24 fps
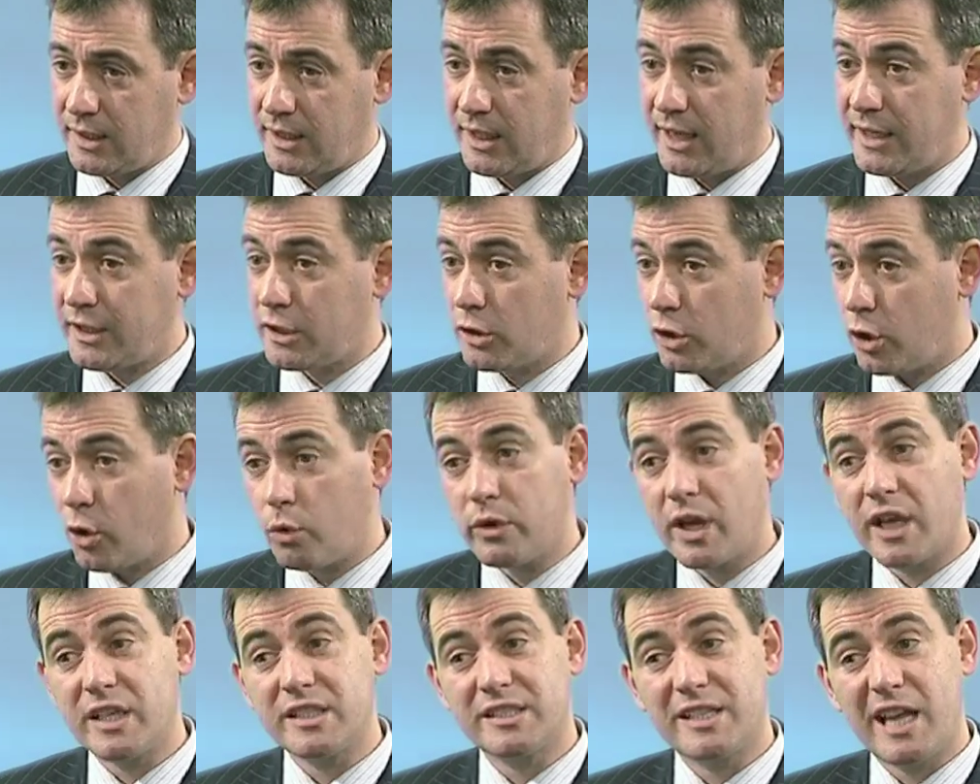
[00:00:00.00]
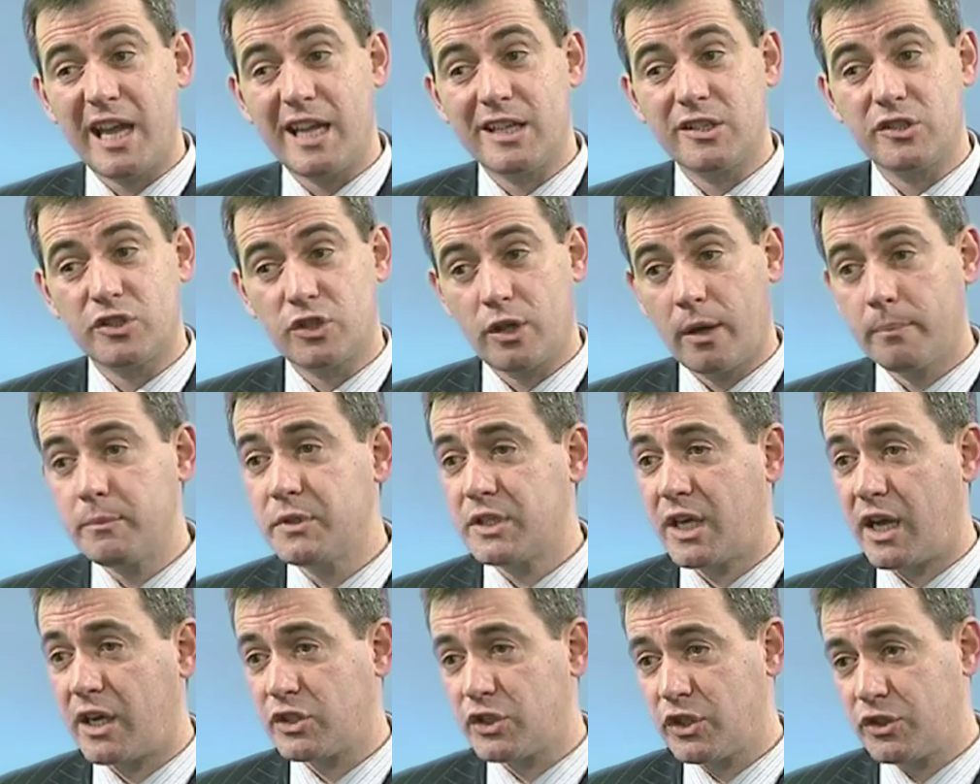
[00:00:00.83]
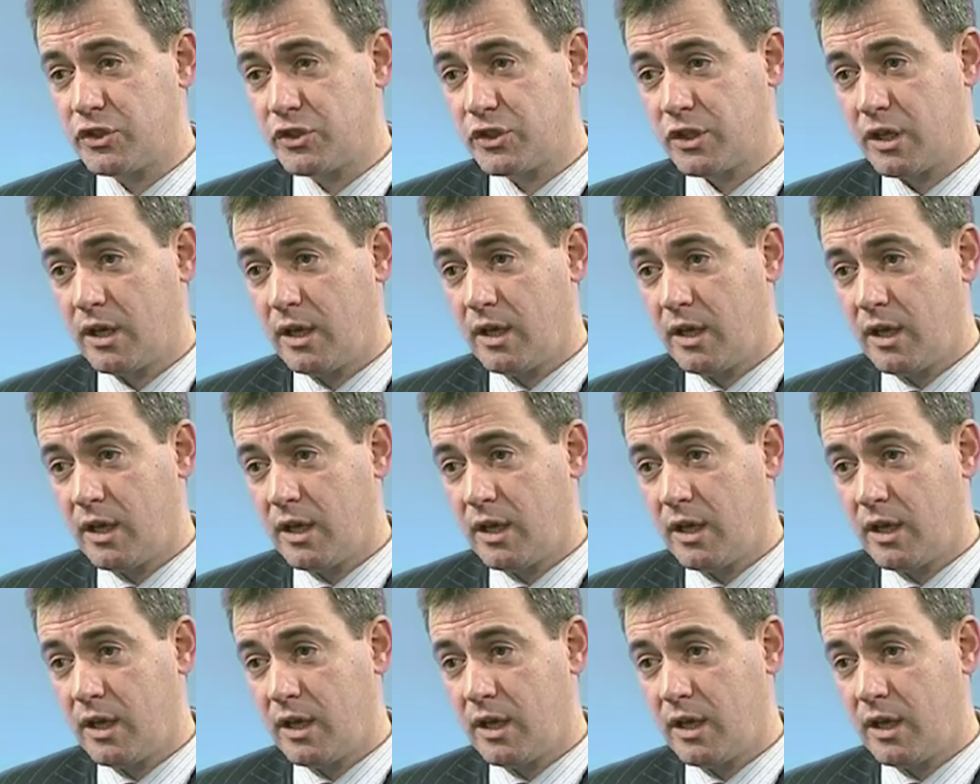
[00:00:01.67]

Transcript: It alone has 10 subsections,